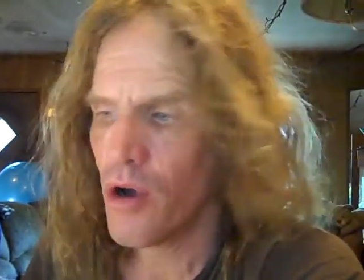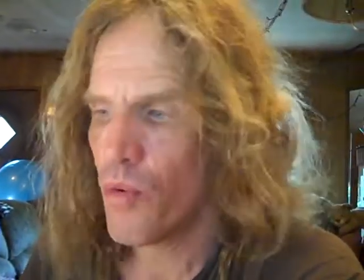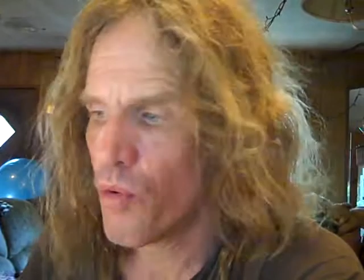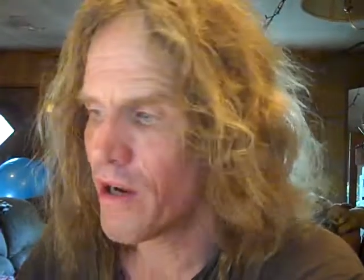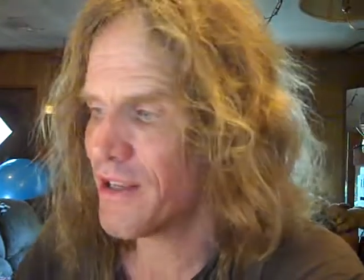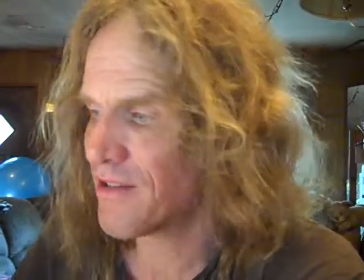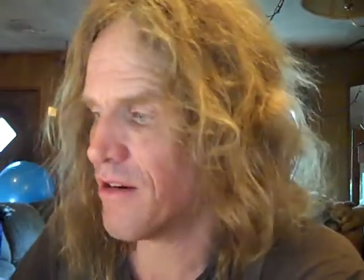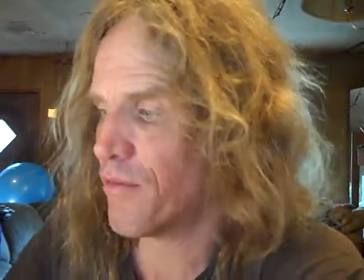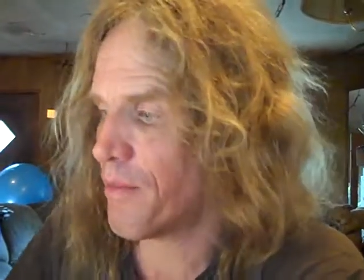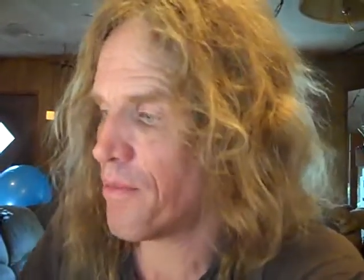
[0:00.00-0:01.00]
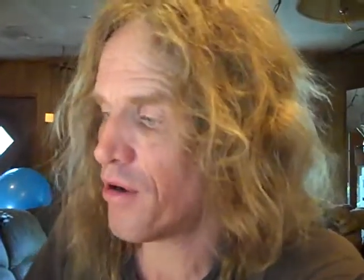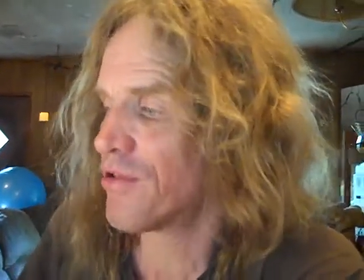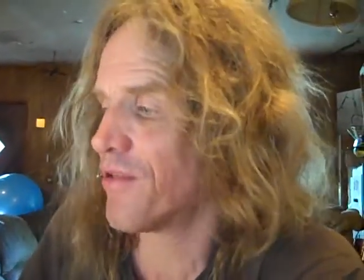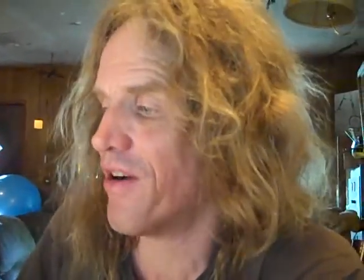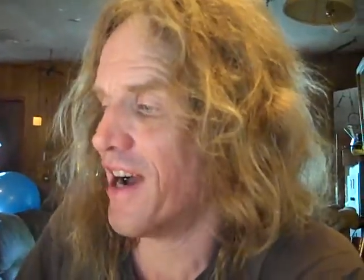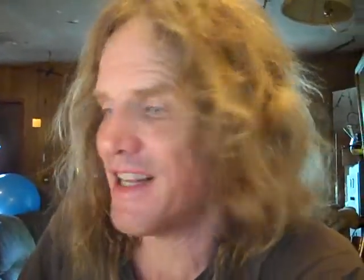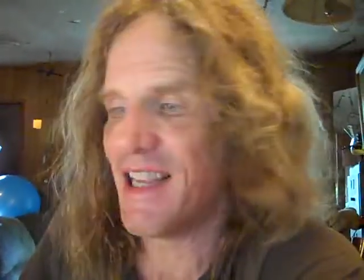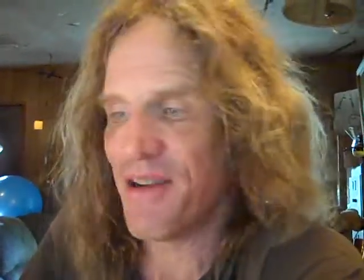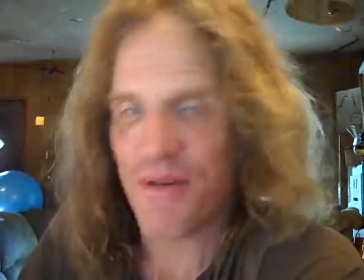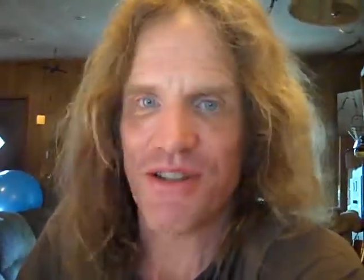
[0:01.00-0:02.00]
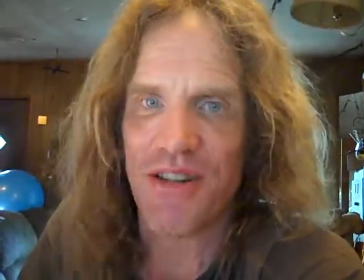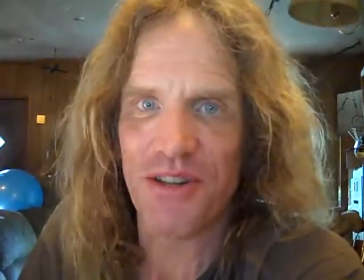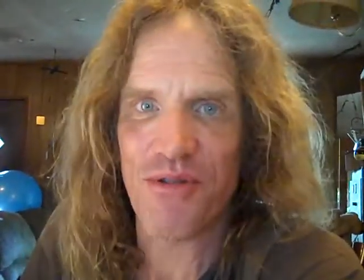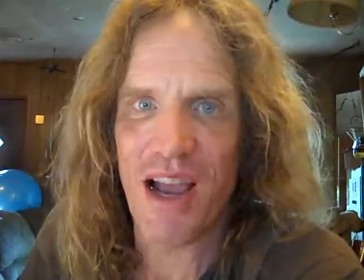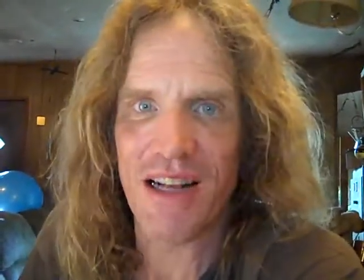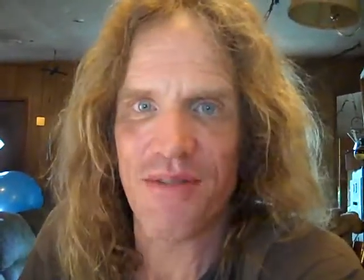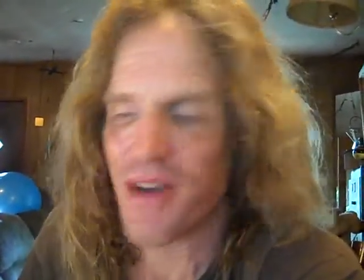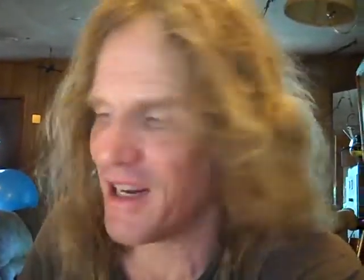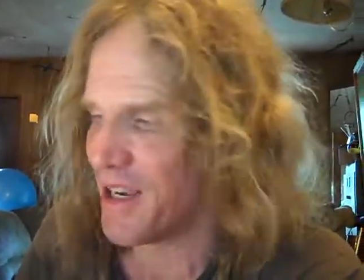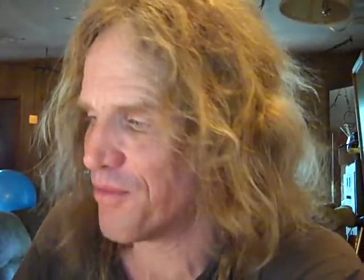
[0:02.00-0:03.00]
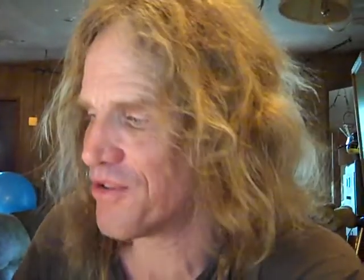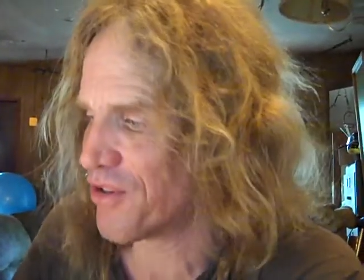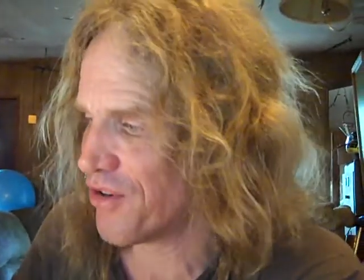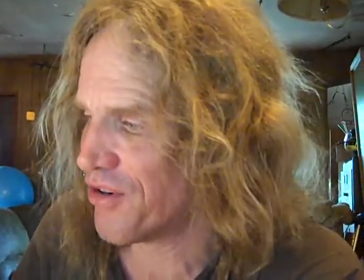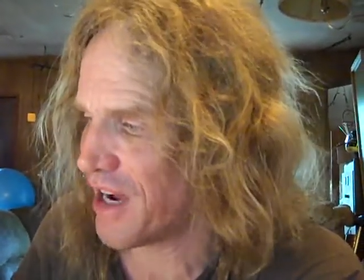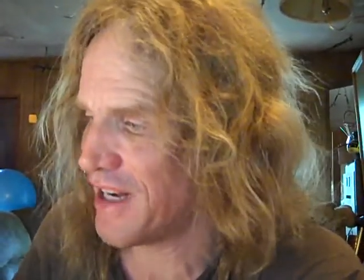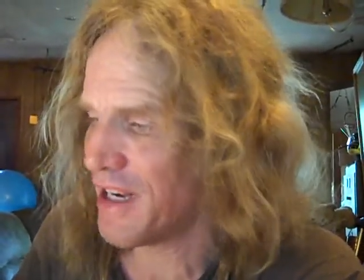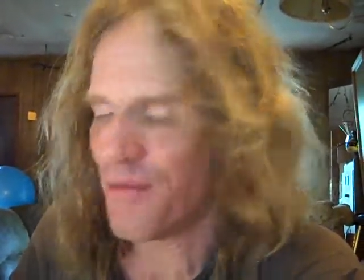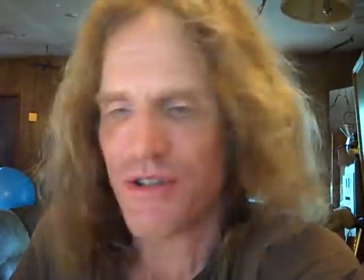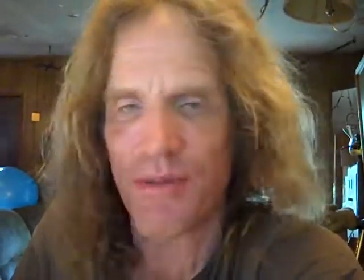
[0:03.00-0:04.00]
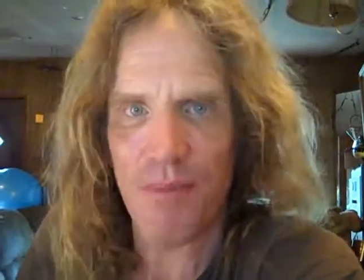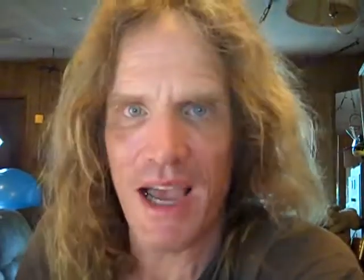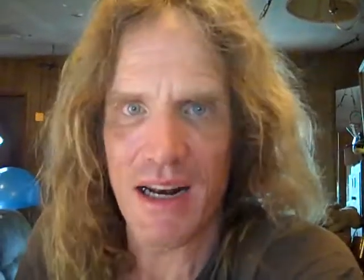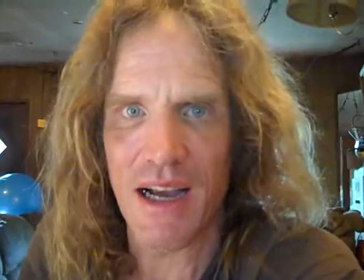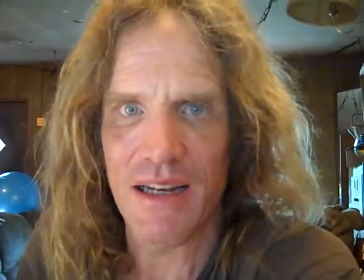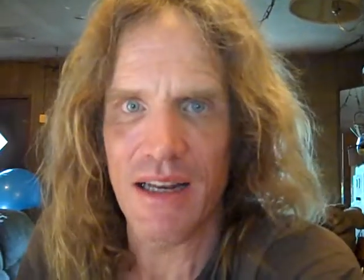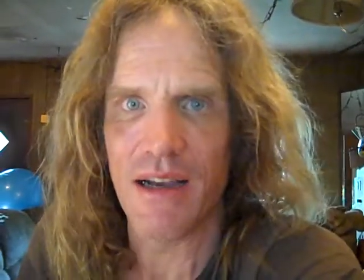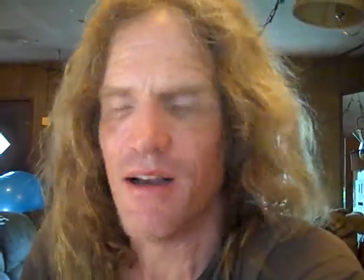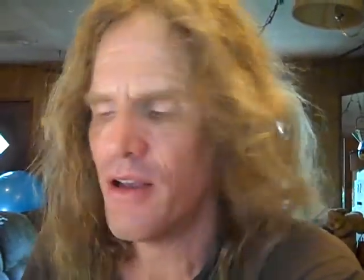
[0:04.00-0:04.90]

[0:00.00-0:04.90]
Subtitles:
What is a repulsive idea? What's an attractive idea? What's a good idea? What's a bad idea?